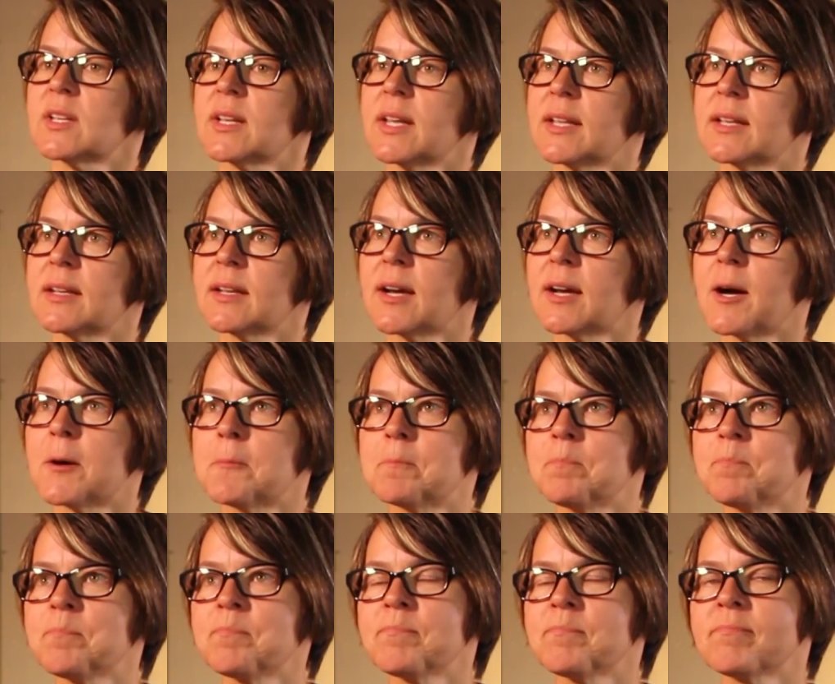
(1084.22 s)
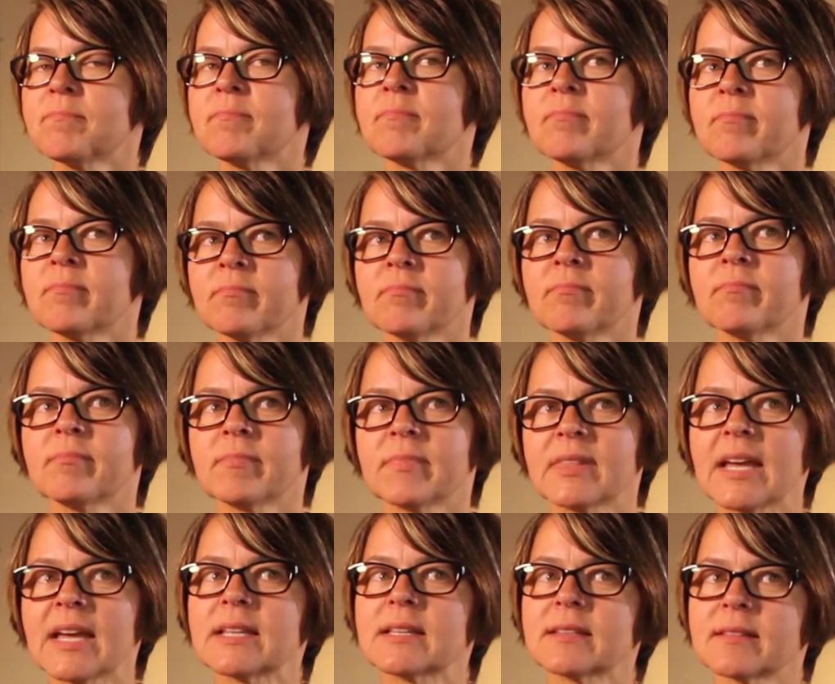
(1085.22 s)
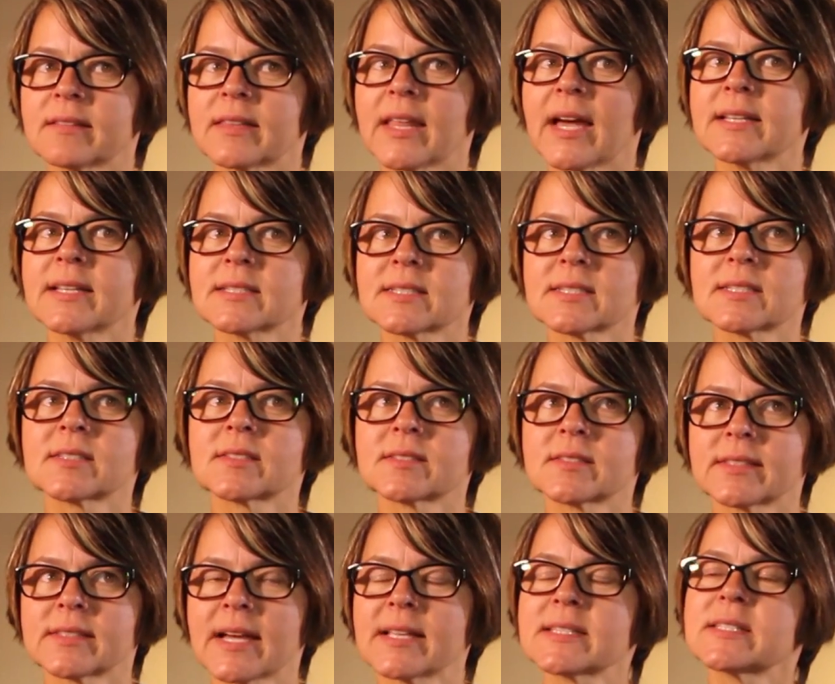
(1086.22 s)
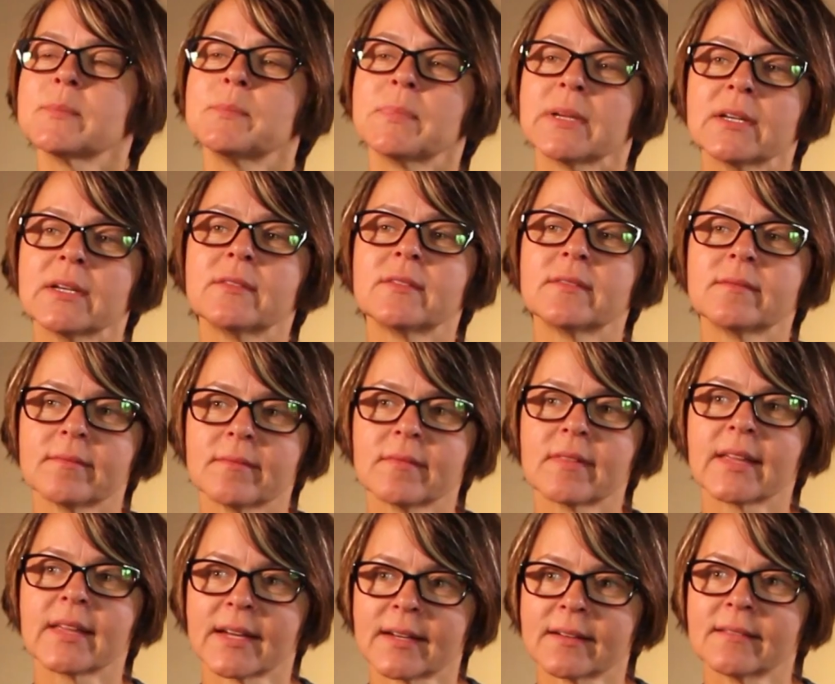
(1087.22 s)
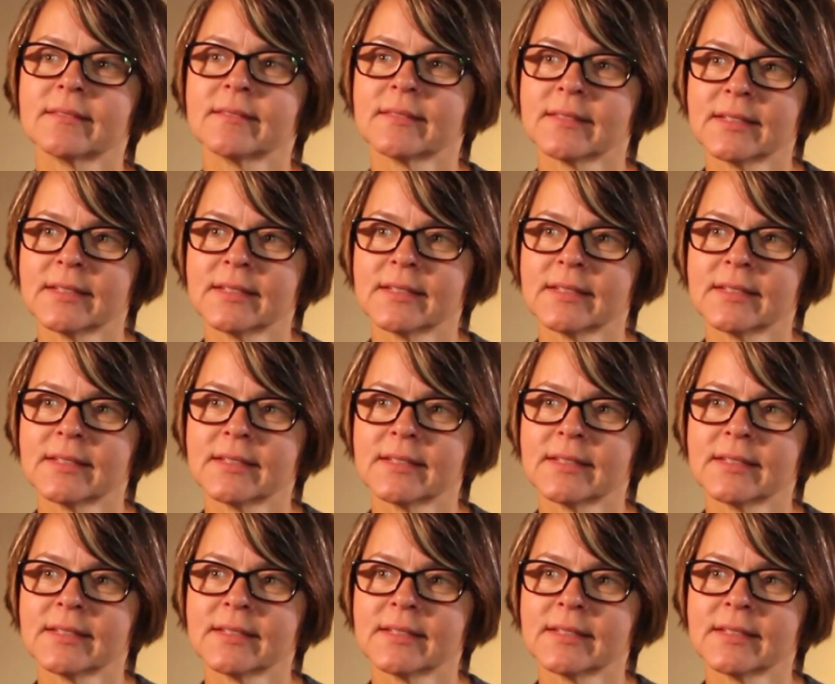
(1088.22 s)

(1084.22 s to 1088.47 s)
And that's a big thing.